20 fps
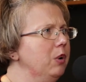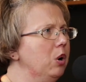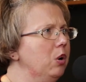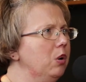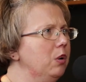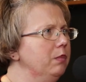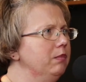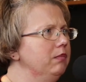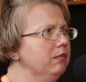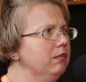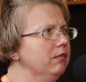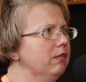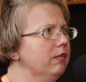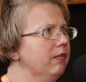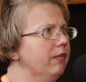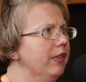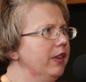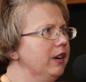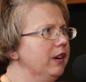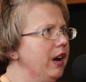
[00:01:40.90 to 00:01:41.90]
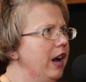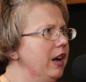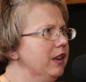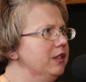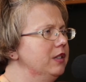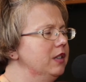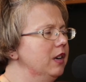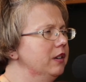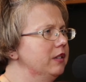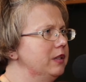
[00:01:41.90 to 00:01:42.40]
home.
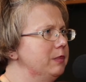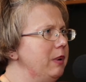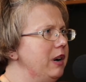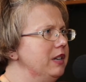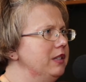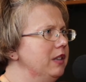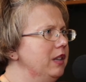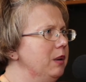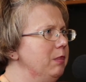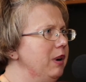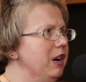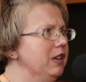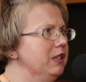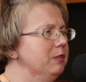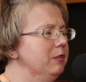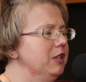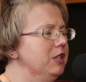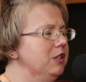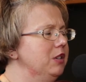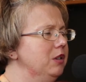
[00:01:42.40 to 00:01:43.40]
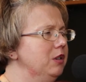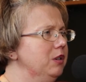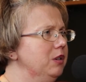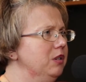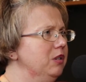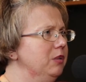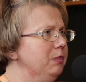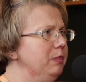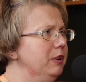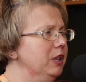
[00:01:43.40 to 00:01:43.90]
Had a space in the basement
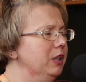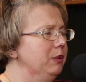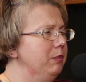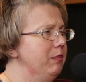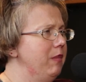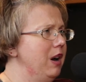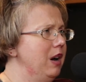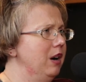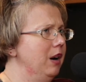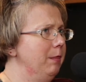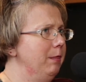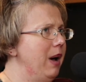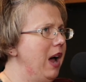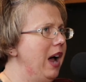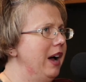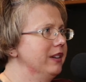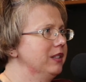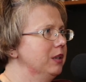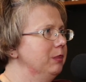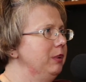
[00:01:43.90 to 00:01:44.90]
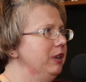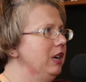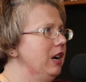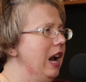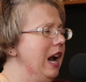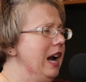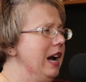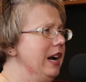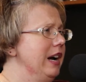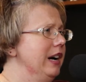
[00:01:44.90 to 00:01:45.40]
to build possibly
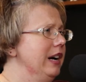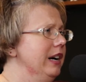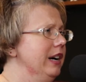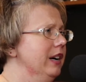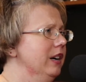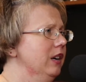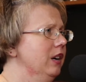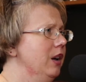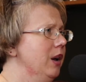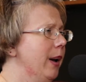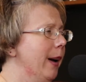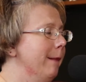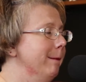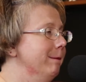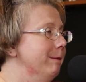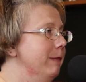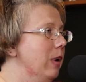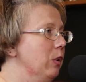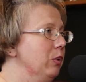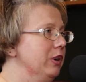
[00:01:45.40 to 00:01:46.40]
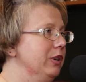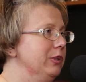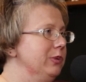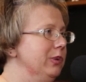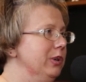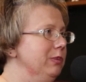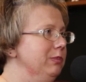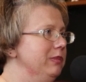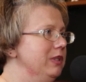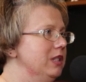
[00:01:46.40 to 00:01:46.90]
a bonus
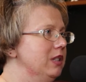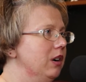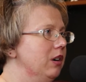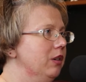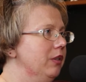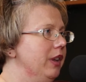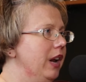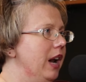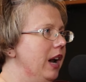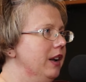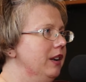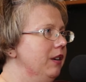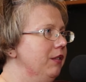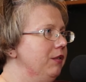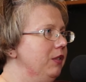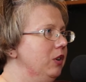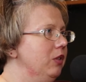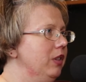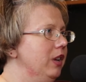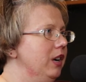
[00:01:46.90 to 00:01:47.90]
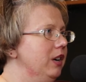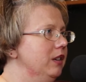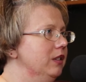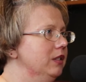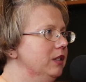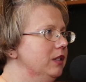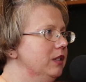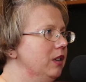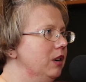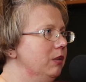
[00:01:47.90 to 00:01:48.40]
room. So they had a few
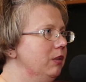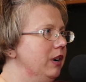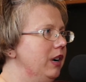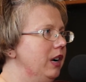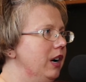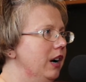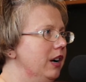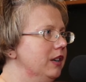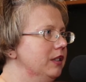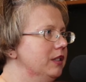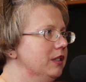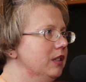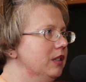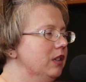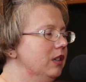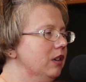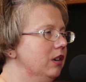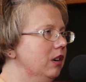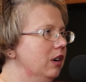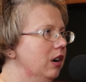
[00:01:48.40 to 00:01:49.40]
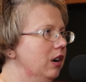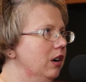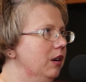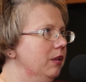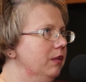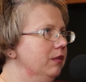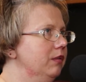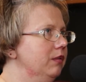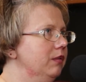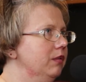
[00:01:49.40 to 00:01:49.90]
things already kind of
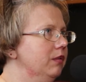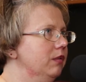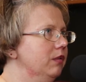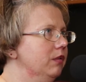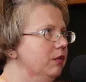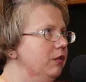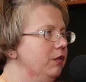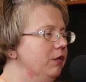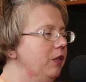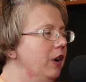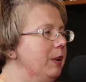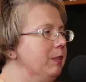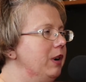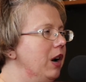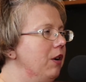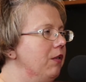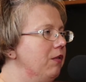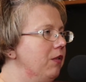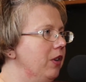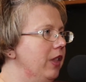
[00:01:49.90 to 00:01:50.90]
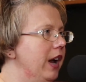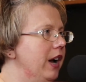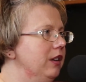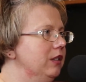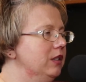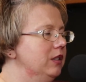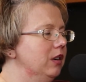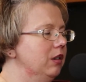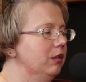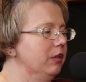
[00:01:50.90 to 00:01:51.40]
framed out for
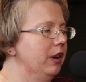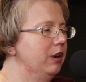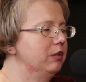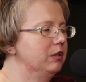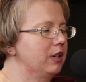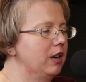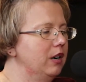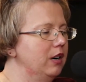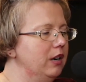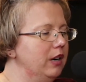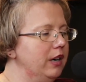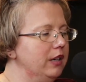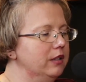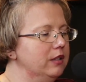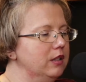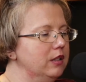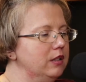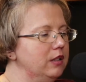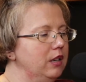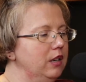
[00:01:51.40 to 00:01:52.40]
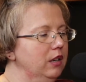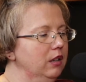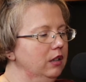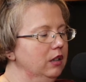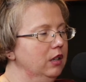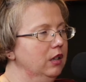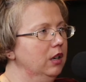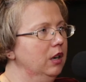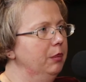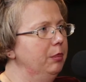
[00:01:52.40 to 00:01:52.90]
that. So that was kind of nice to see.
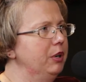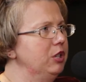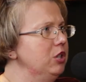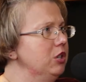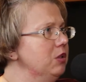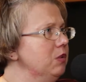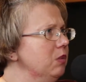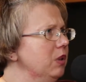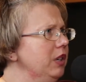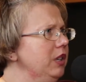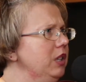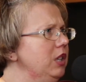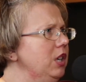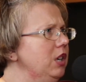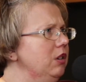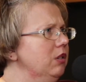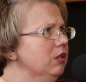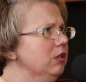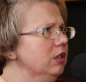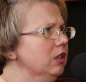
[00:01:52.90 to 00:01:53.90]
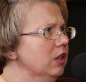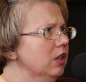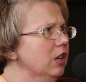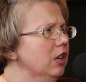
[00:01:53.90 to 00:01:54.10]
But just really cute